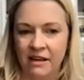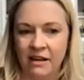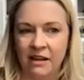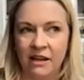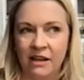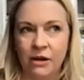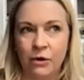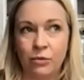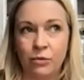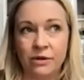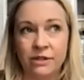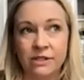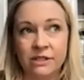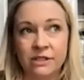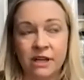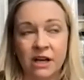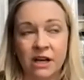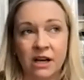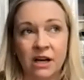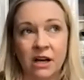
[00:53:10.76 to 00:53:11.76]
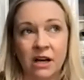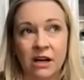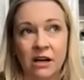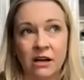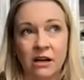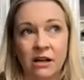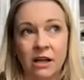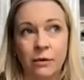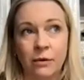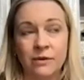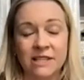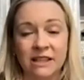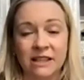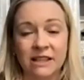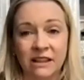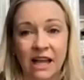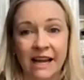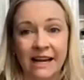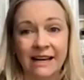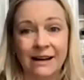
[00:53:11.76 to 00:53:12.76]
It was a
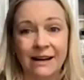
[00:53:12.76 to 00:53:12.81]
light